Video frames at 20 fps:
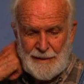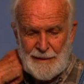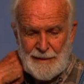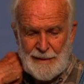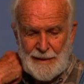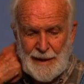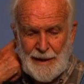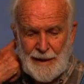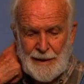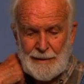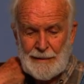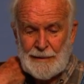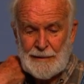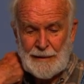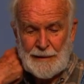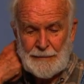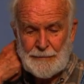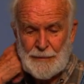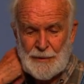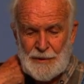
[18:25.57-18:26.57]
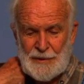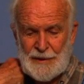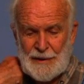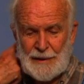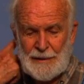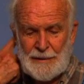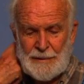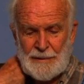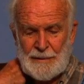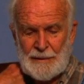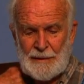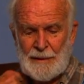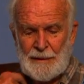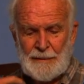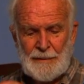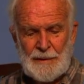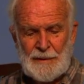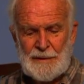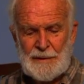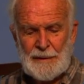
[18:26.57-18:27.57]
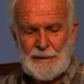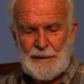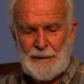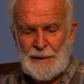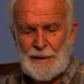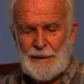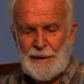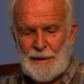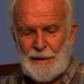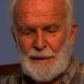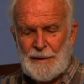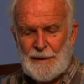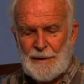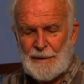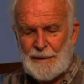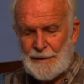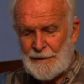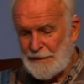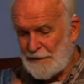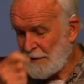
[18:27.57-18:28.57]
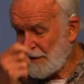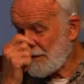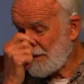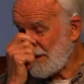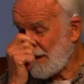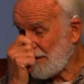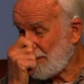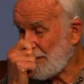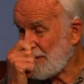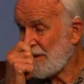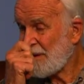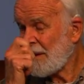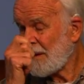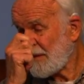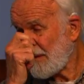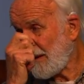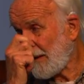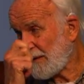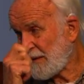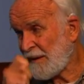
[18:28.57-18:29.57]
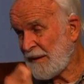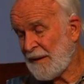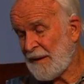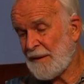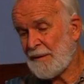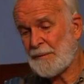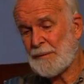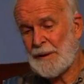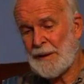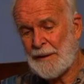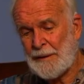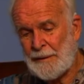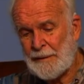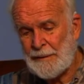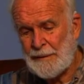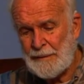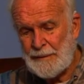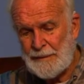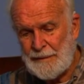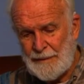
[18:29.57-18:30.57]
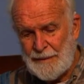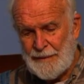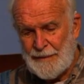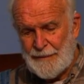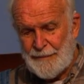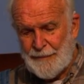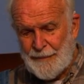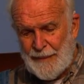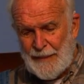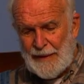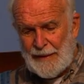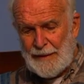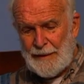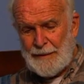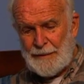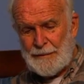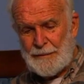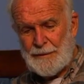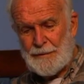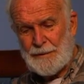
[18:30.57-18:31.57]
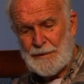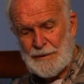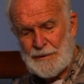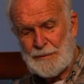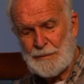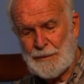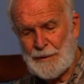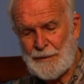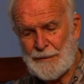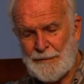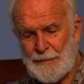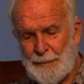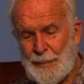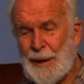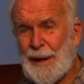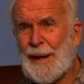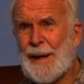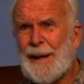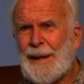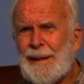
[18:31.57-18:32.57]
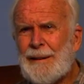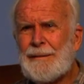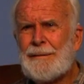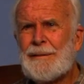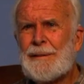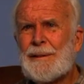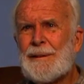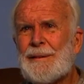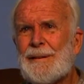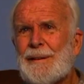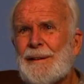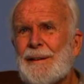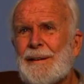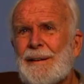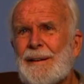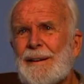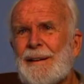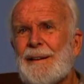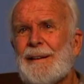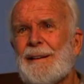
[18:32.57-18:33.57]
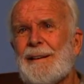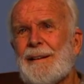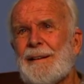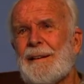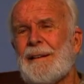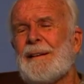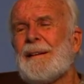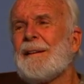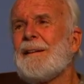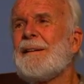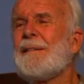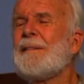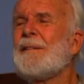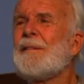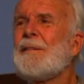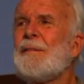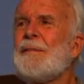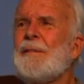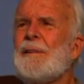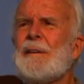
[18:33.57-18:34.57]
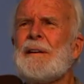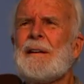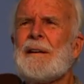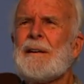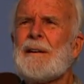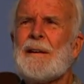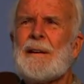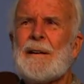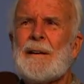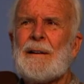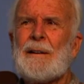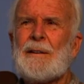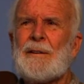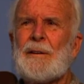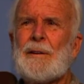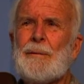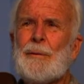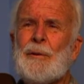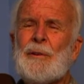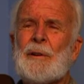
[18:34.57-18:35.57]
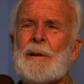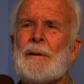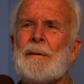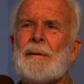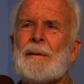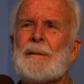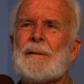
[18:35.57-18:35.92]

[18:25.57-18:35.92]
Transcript: they had a conversation. You know, it just sounded exactly the way, you know, Trish would have behaved. You know, she was a